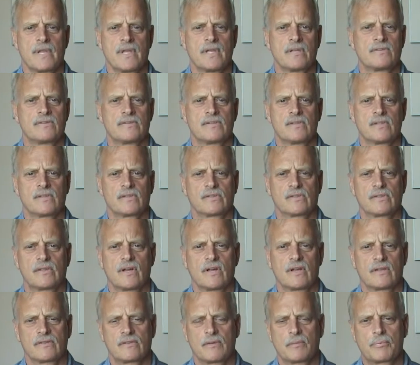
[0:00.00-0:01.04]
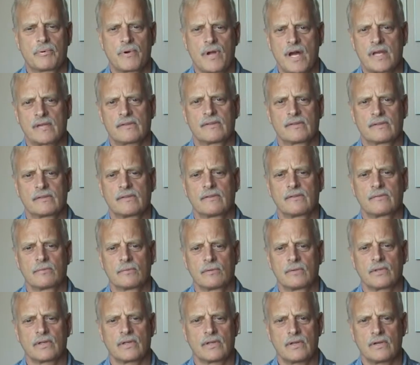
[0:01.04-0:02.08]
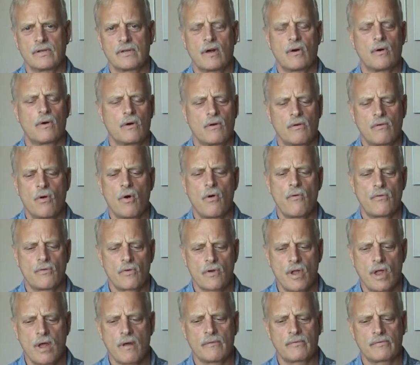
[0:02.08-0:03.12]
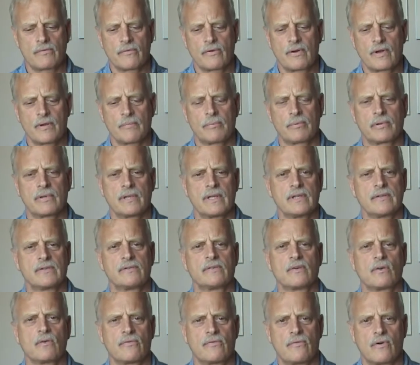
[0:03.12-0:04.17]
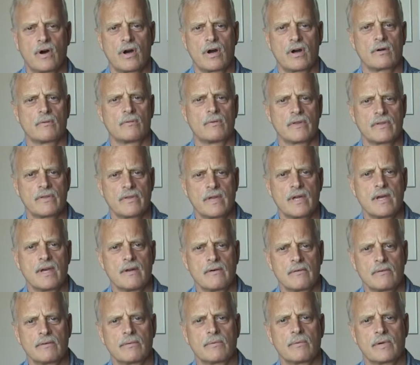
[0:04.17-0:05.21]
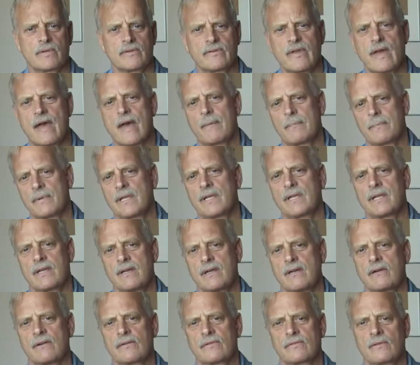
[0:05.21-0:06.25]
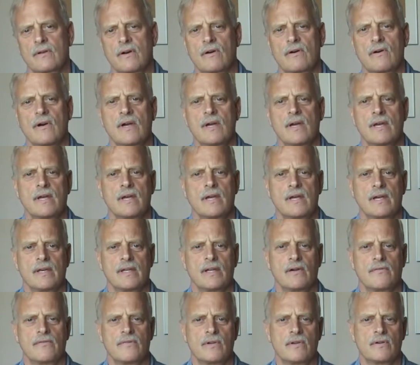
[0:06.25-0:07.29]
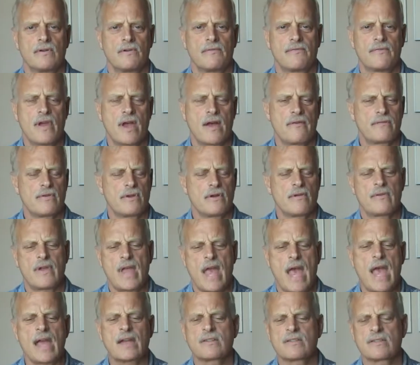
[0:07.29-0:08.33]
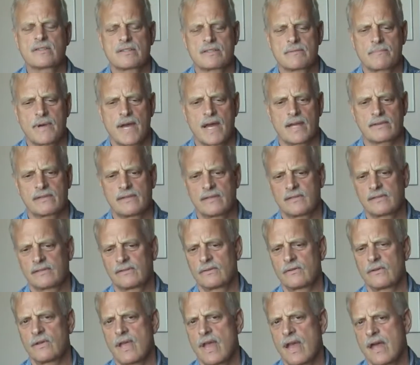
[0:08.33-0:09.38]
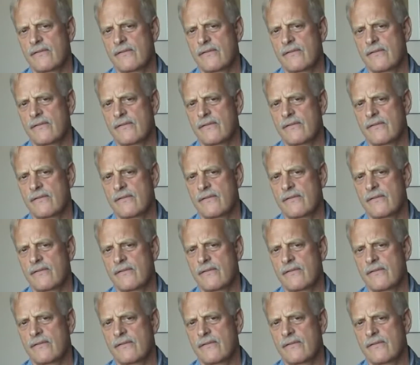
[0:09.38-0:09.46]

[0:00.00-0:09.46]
it's the process is really good. Overall, I'm very pleased so far with what's happening here. So, you know, if you're anxious about this or you're